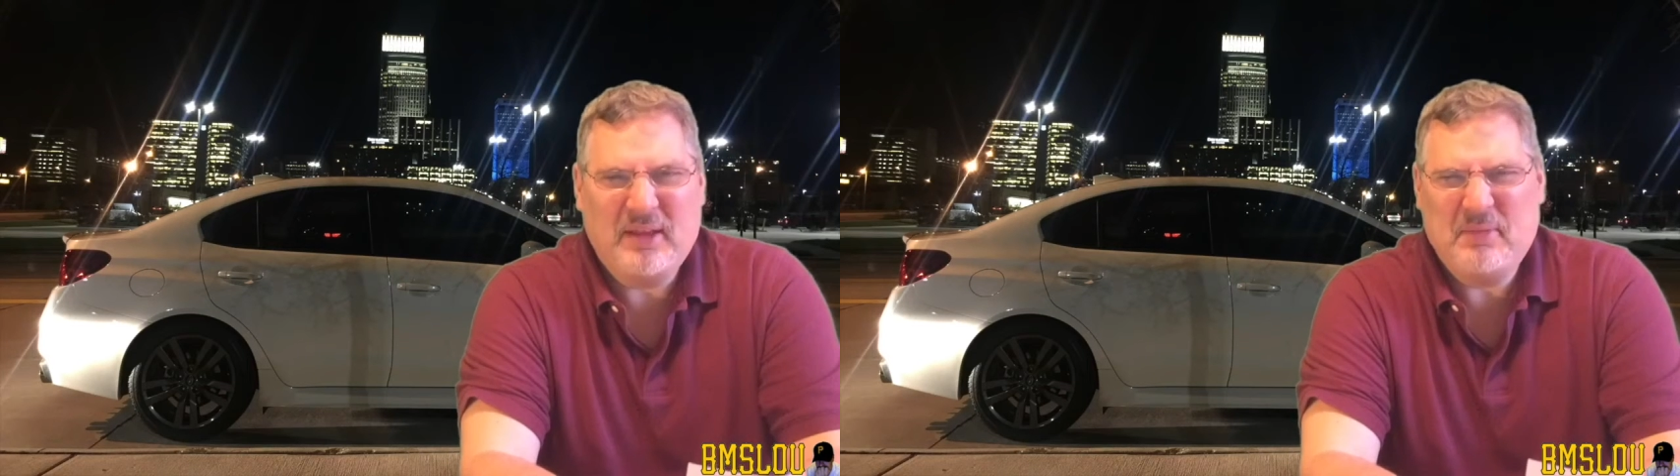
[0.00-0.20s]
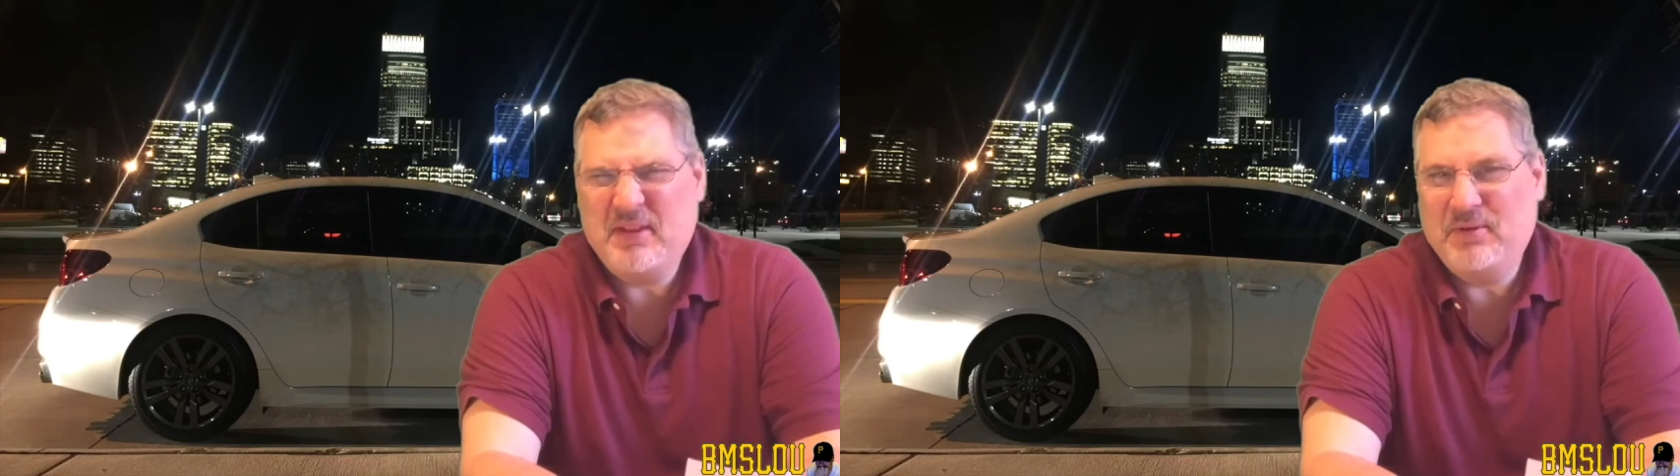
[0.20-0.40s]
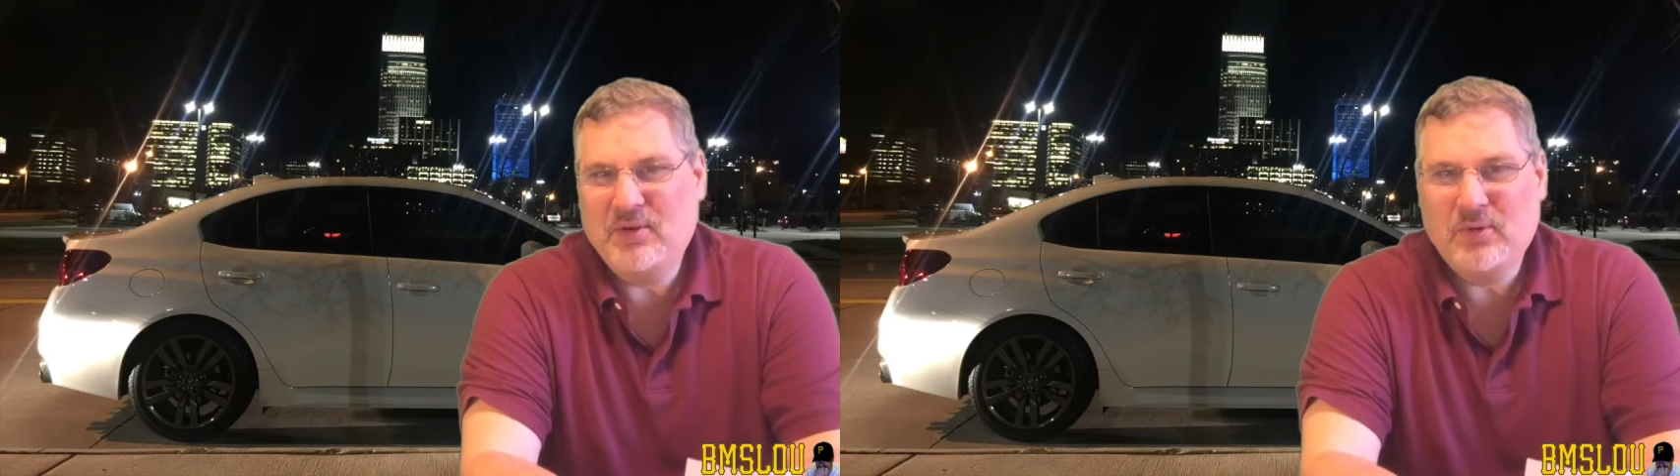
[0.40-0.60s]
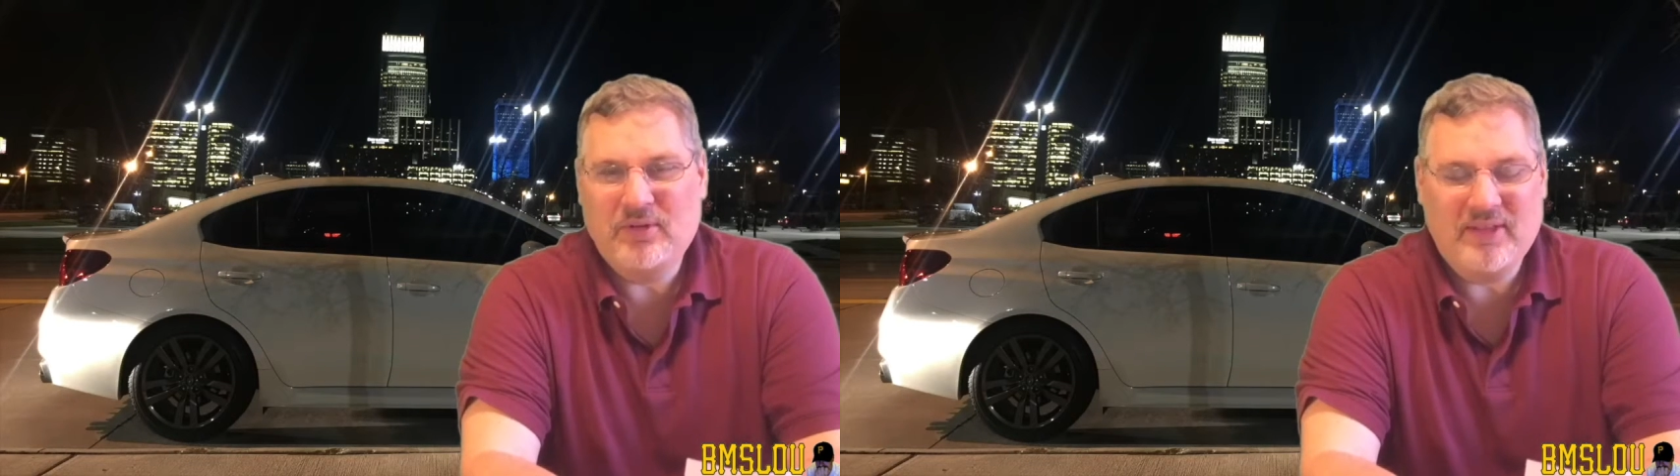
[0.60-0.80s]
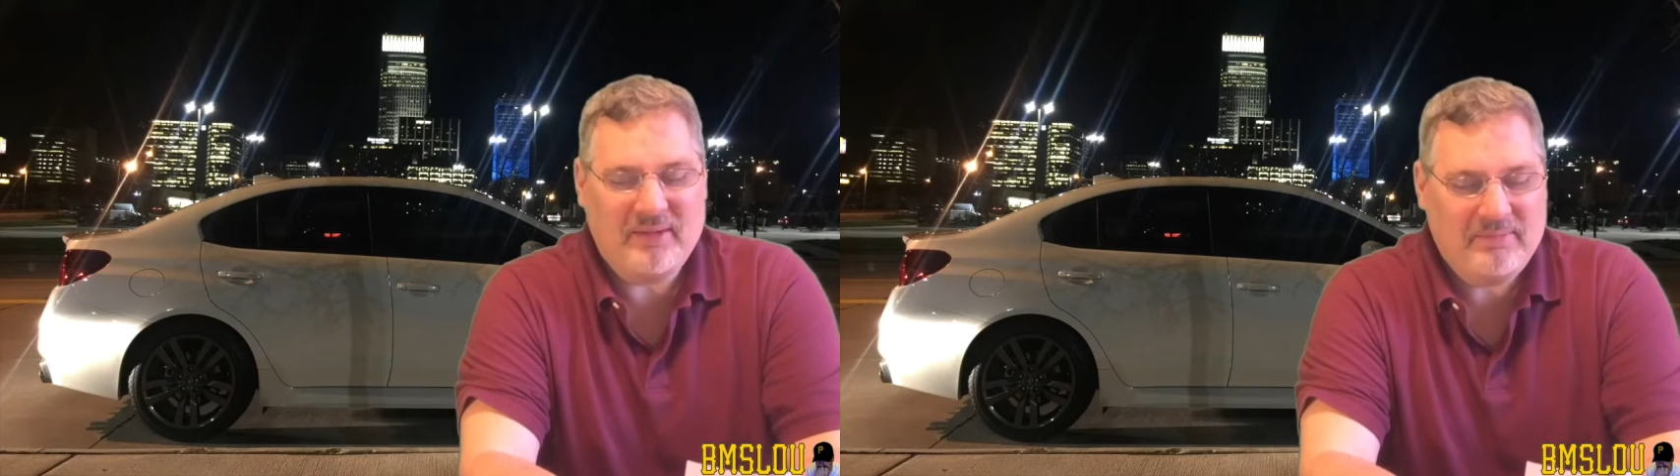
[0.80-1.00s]
I may
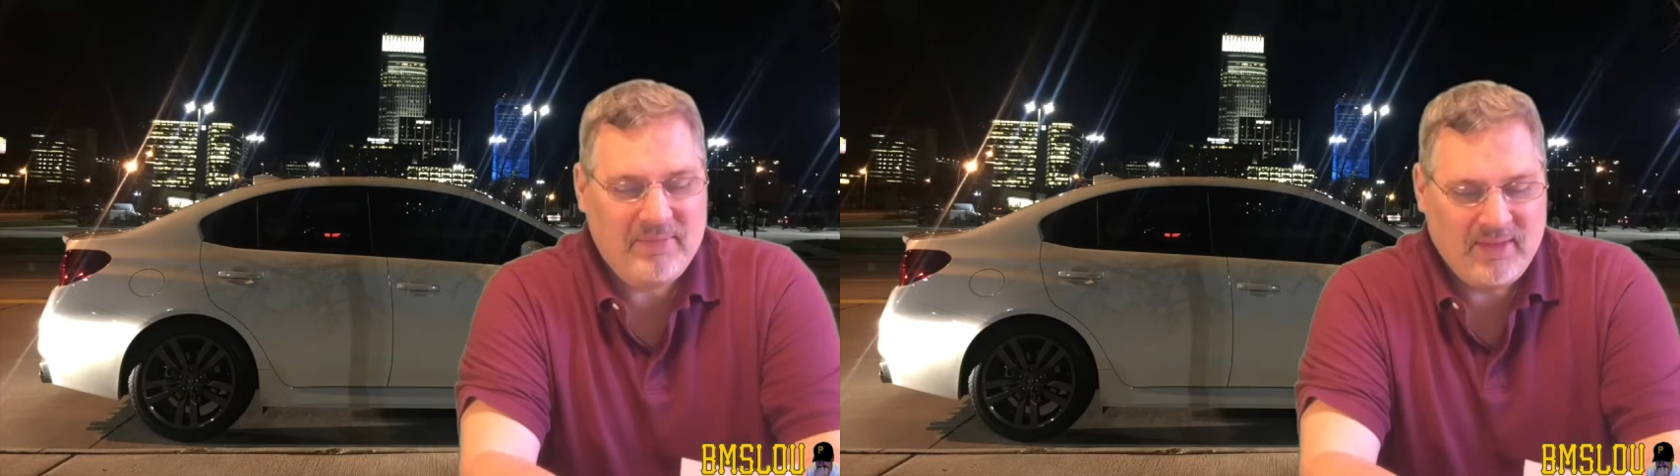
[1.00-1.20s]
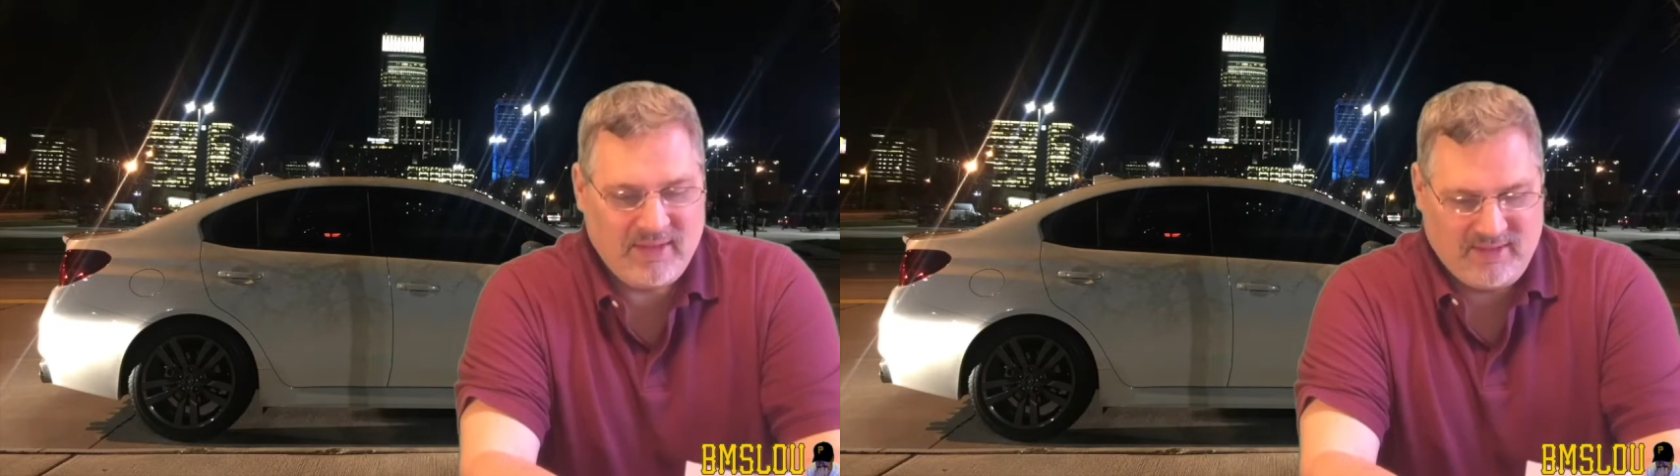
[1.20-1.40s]
record them.